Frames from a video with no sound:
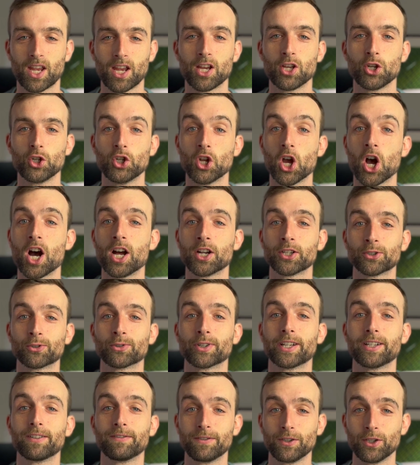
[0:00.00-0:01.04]

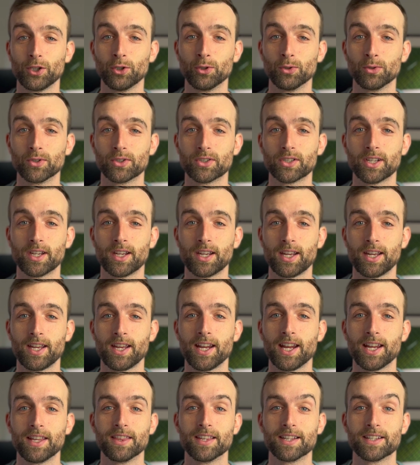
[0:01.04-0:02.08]
Non-grid views.
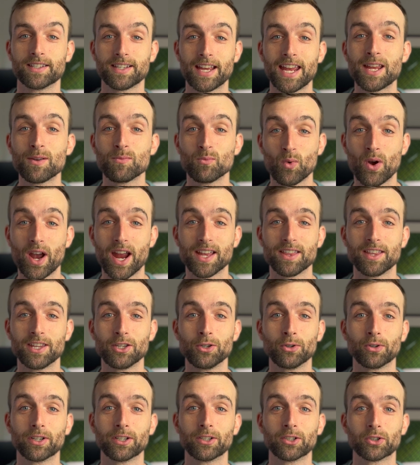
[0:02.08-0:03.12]
In the same way that
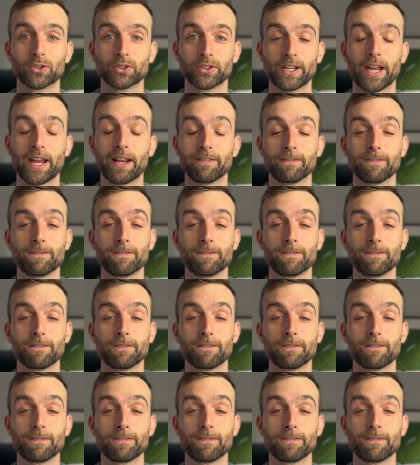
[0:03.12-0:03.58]
you can create